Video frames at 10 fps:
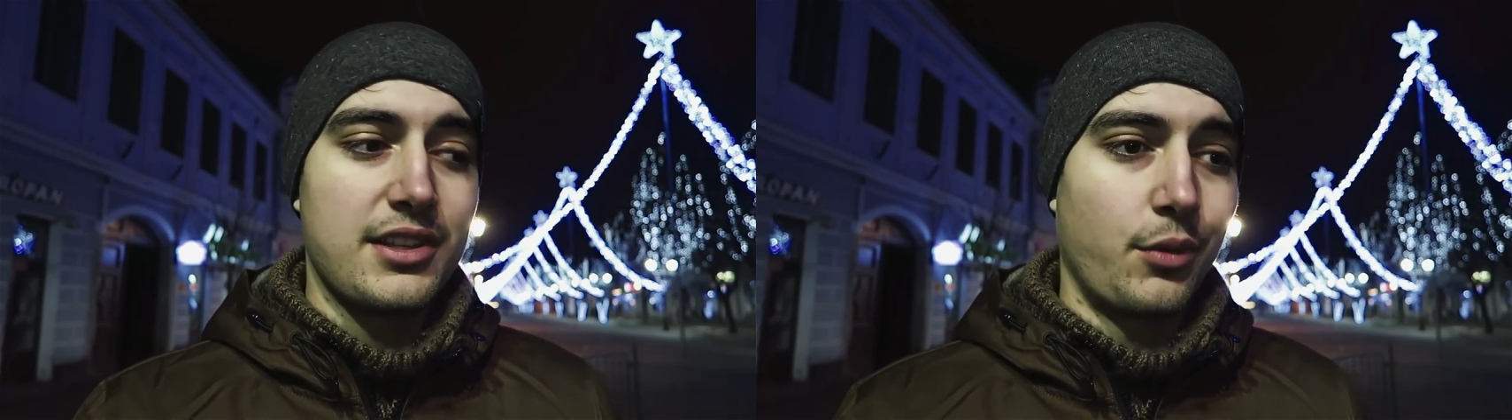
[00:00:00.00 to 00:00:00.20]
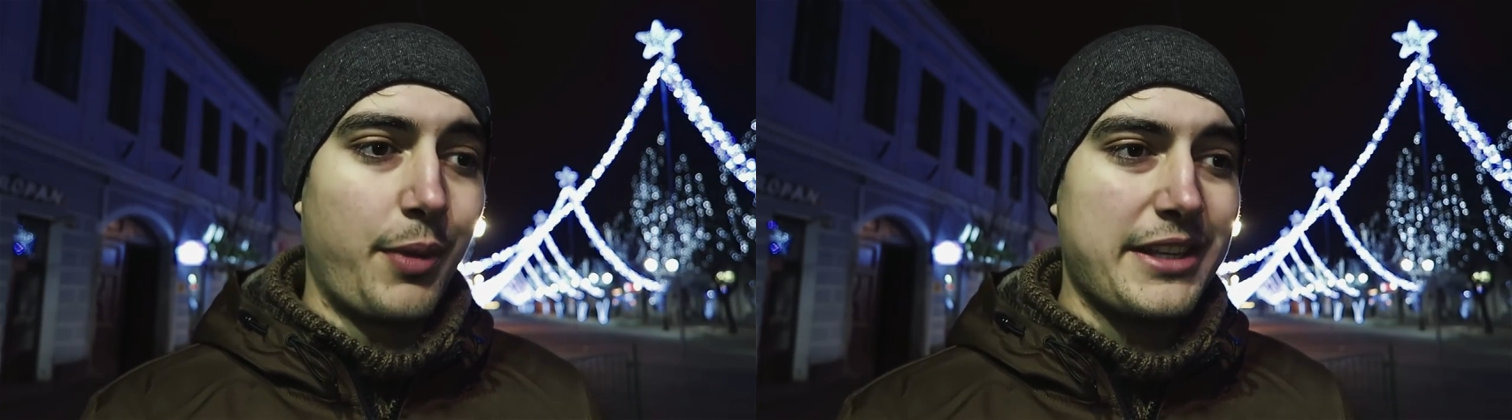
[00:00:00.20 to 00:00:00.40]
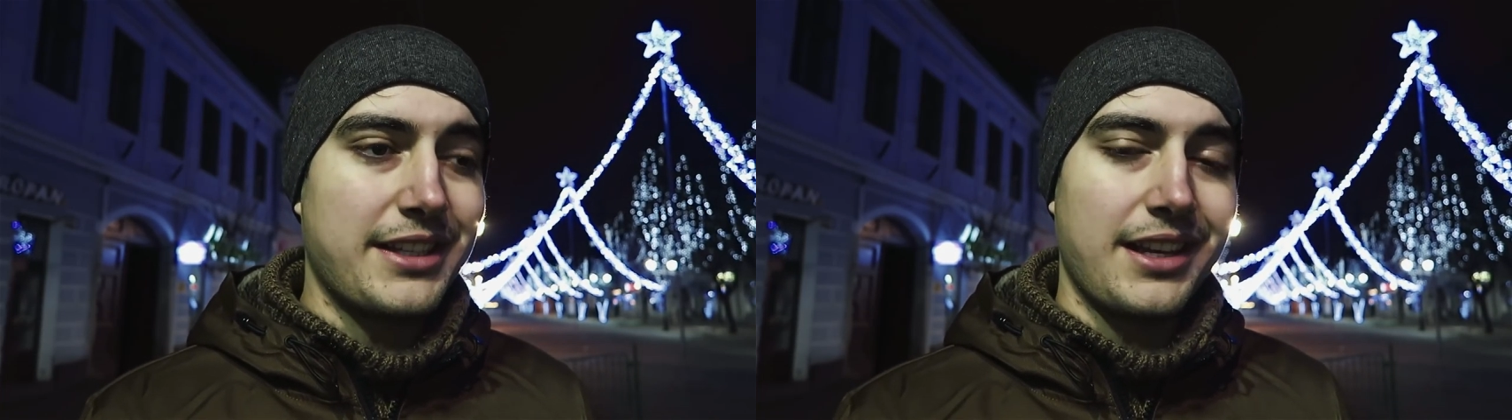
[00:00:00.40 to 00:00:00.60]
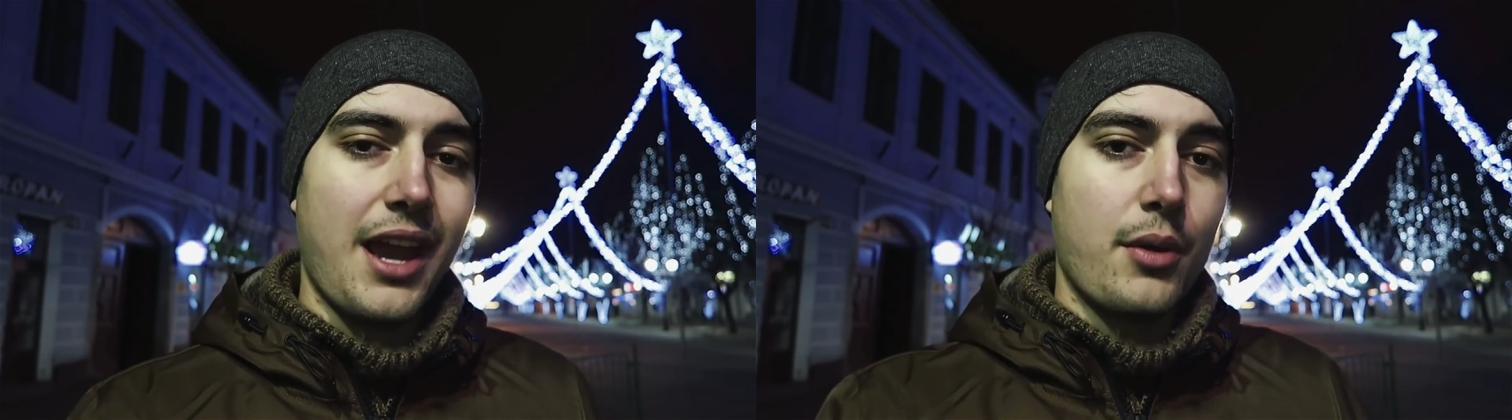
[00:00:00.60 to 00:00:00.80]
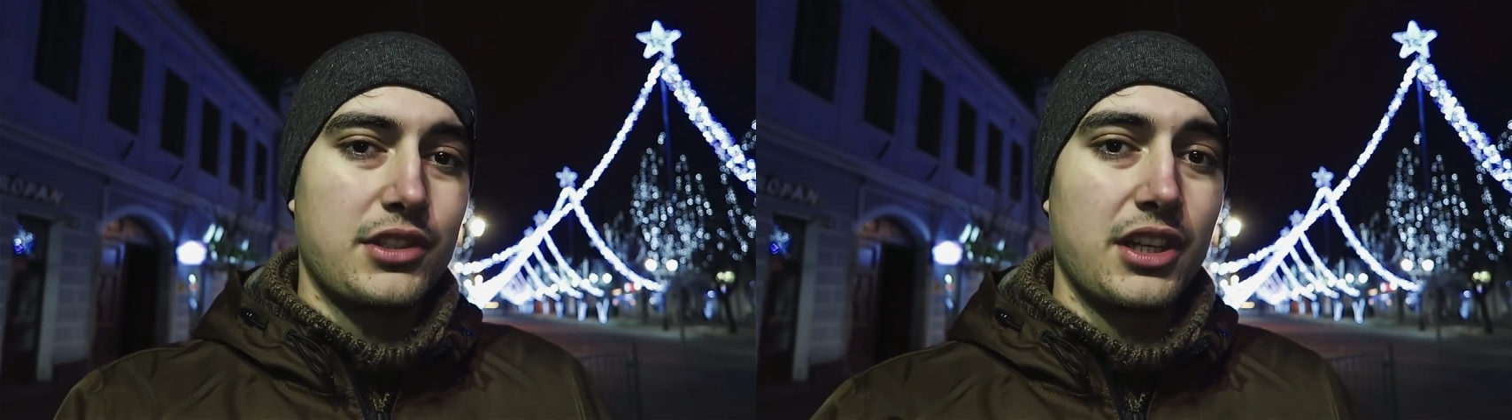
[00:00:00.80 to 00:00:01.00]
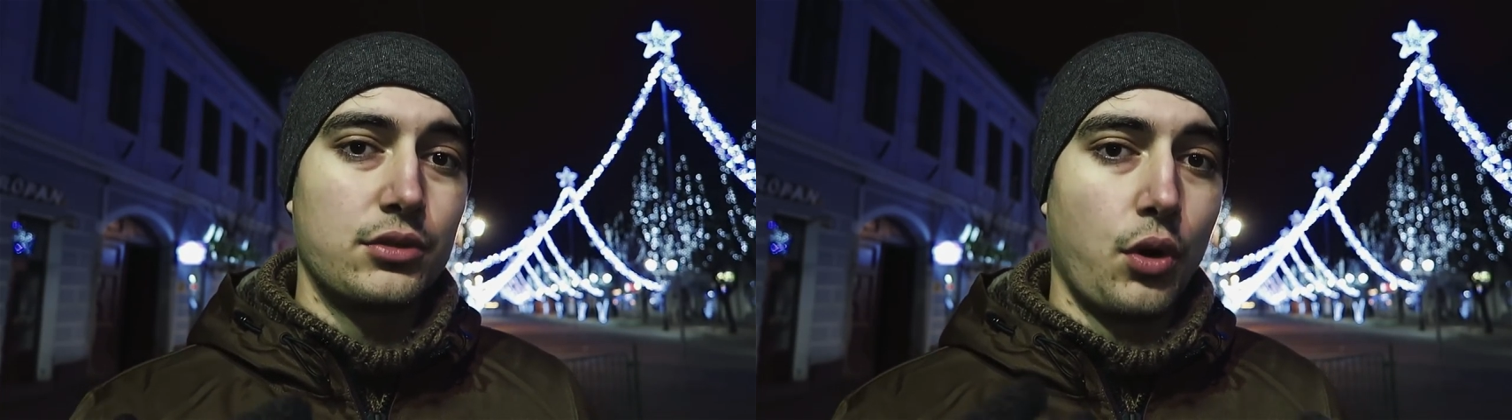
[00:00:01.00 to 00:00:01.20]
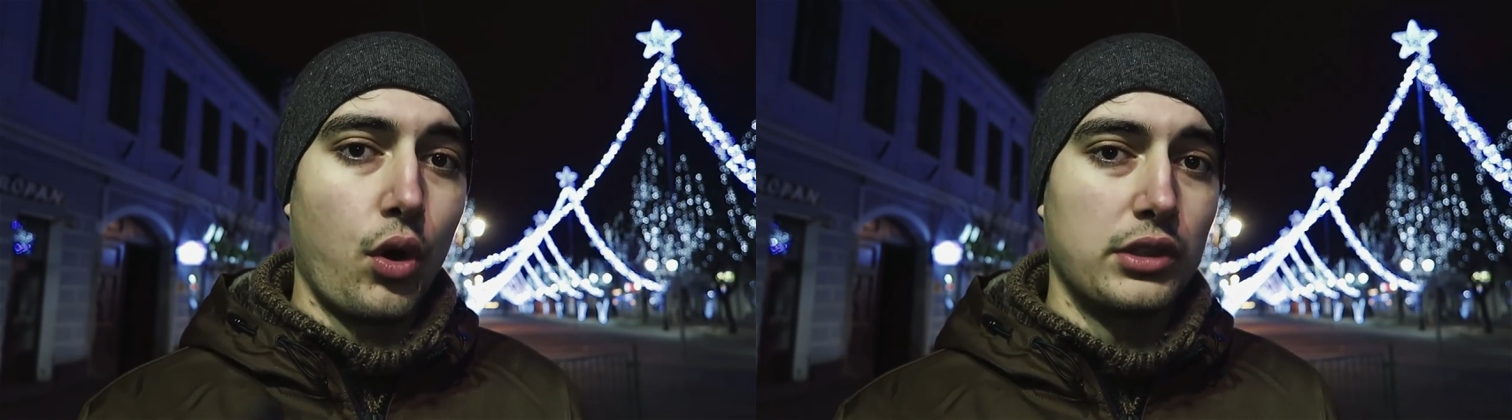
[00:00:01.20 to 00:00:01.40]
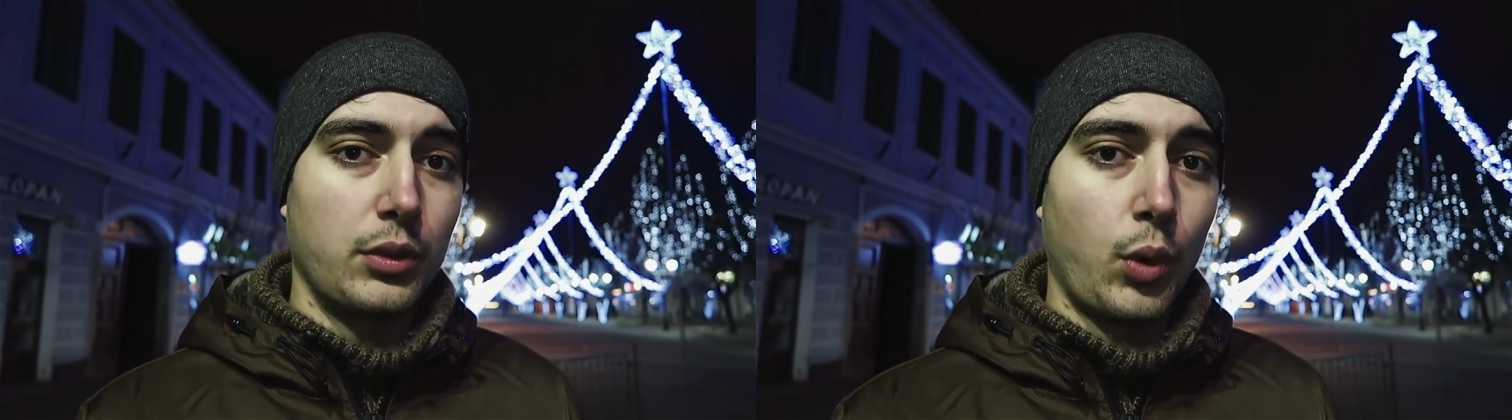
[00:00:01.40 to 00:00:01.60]
So basically, I was gonna do
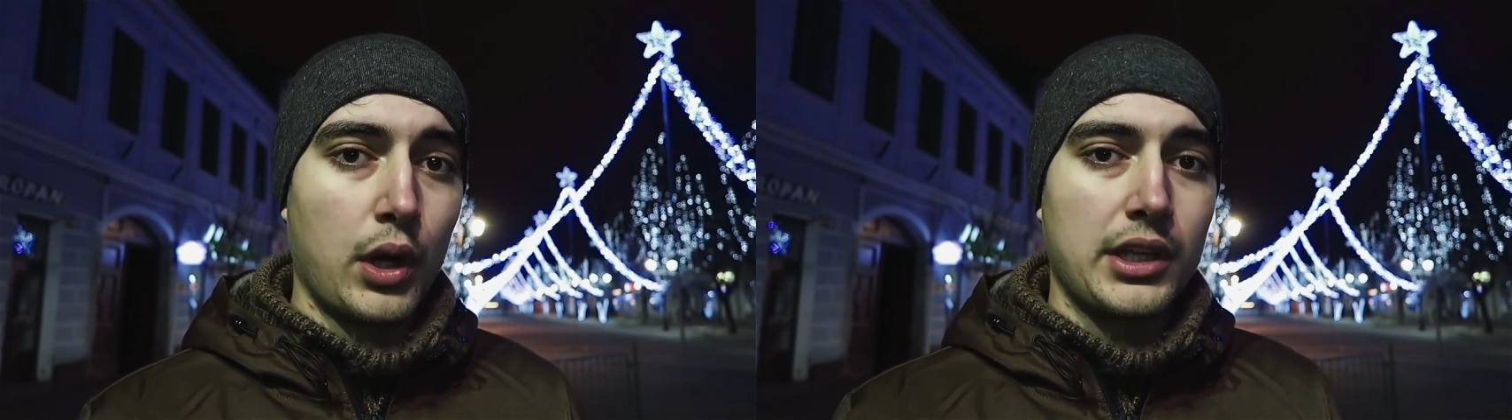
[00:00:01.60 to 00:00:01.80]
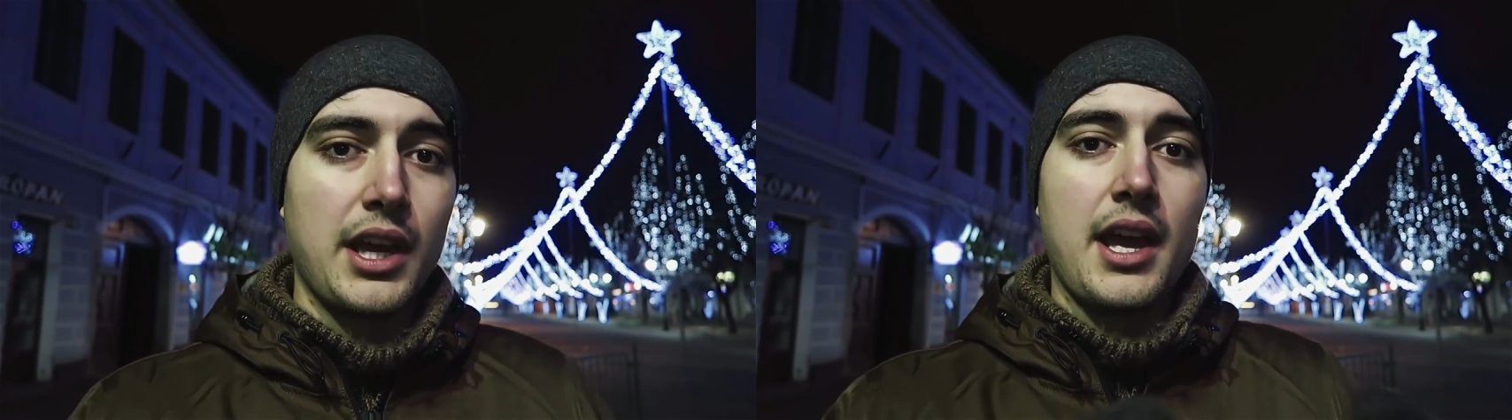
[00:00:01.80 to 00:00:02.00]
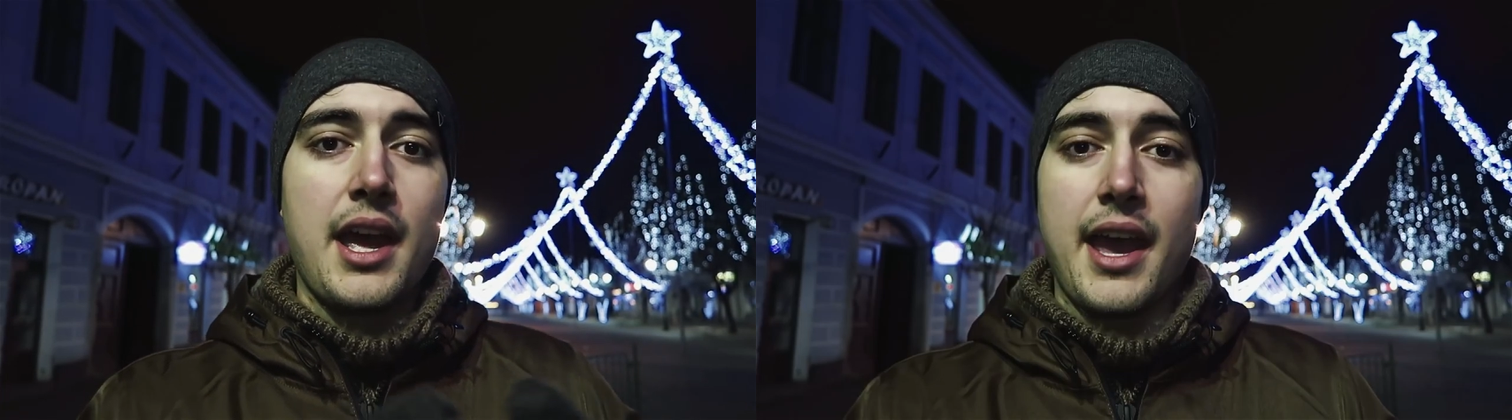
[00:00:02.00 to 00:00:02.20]
all the work,